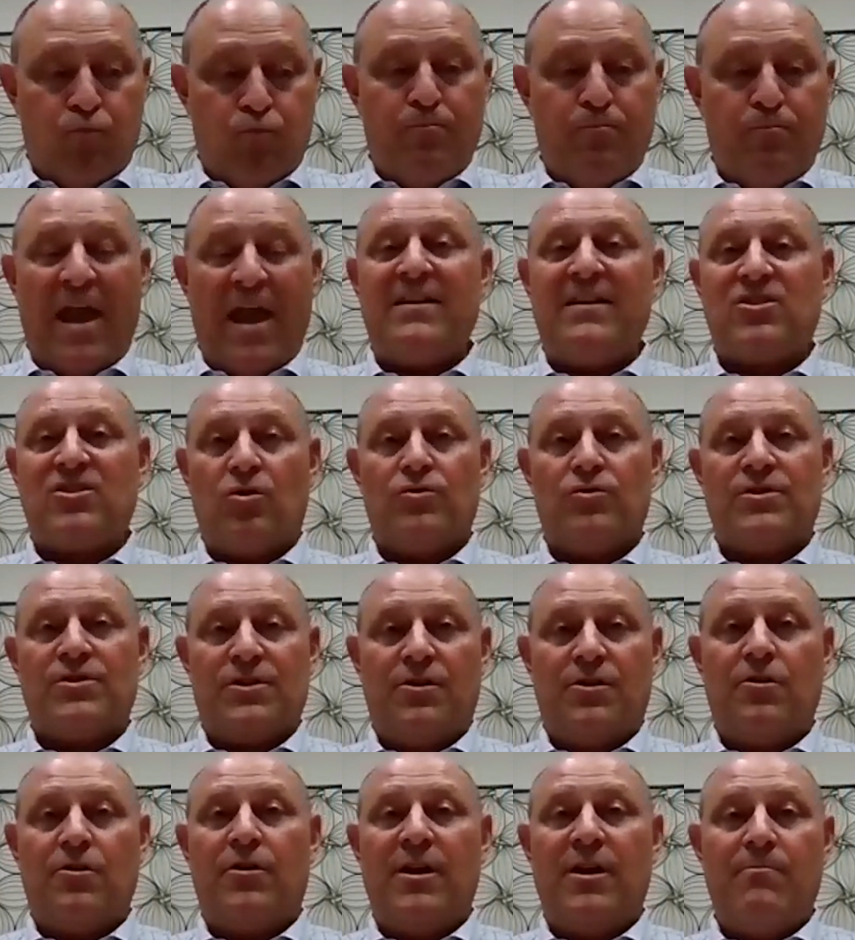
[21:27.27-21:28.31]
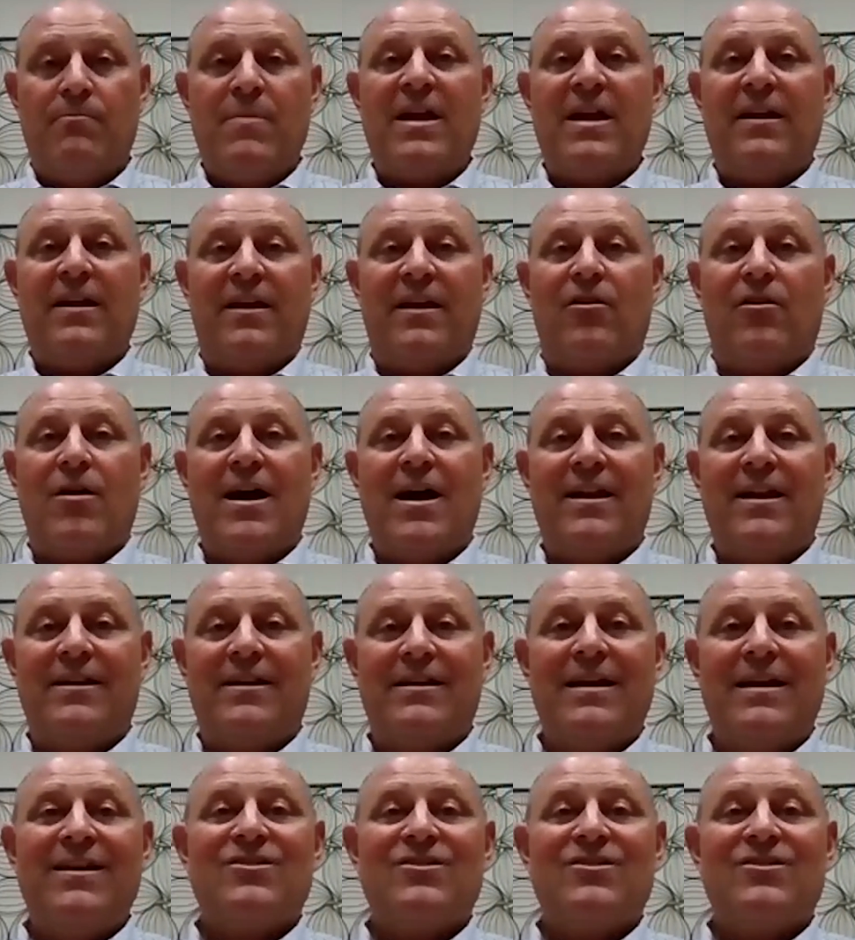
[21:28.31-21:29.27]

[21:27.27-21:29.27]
pay Social Security and Medicare on it,